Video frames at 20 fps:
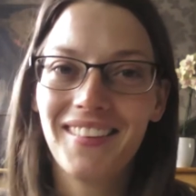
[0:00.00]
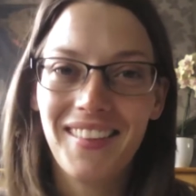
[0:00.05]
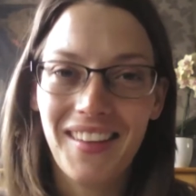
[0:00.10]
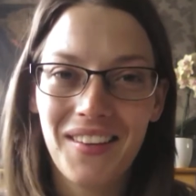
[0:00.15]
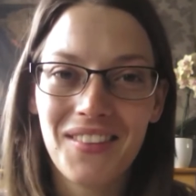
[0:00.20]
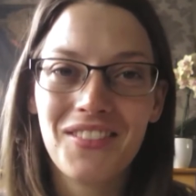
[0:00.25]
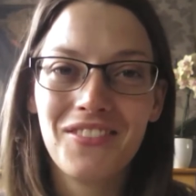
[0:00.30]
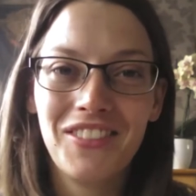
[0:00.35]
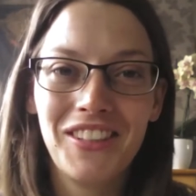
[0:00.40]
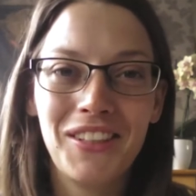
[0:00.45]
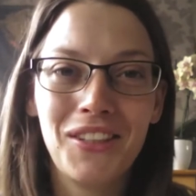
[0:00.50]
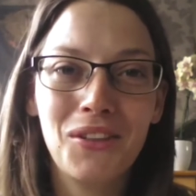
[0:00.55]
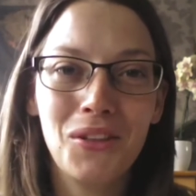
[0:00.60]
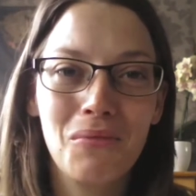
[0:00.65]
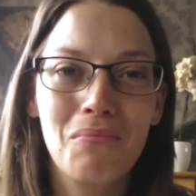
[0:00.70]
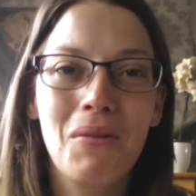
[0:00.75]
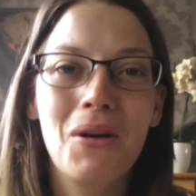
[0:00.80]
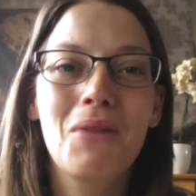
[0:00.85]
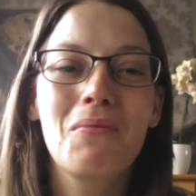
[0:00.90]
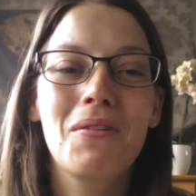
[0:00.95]
was a really
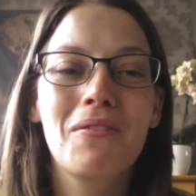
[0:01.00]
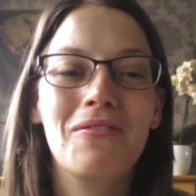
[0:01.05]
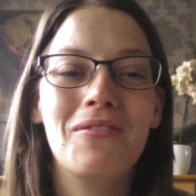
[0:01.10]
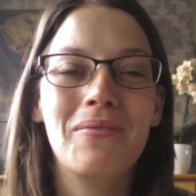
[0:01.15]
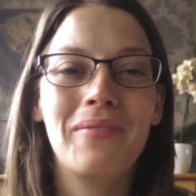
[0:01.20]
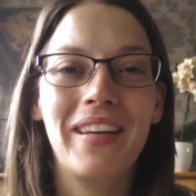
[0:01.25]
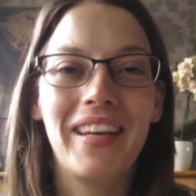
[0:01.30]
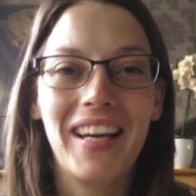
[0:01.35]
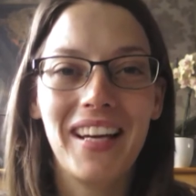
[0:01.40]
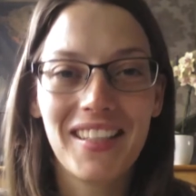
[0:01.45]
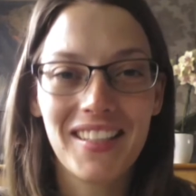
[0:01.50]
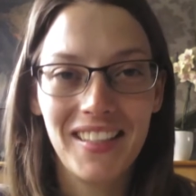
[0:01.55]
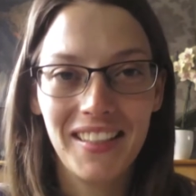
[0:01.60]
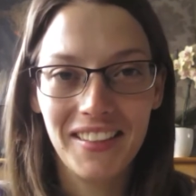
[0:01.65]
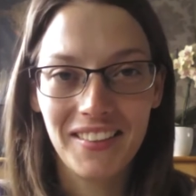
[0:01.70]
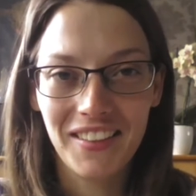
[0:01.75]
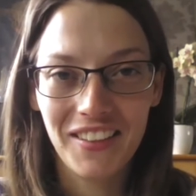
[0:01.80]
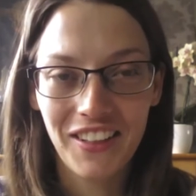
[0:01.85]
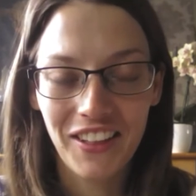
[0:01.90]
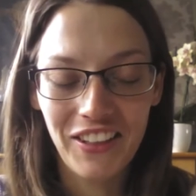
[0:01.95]
good moment for me
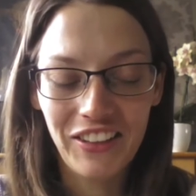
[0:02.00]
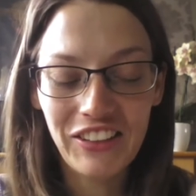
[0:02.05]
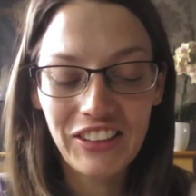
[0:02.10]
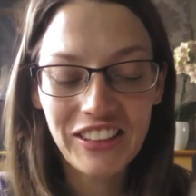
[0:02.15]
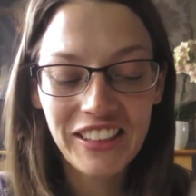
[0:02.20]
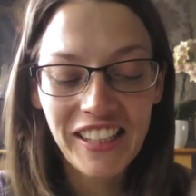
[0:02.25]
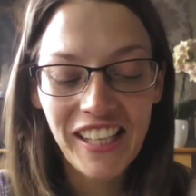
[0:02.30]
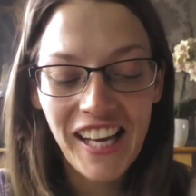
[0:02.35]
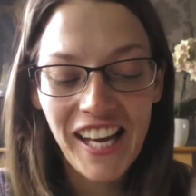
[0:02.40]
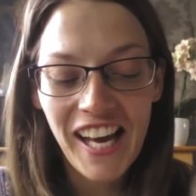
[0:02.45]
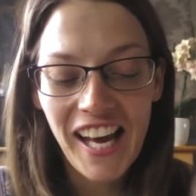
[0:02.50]
actually as a coach.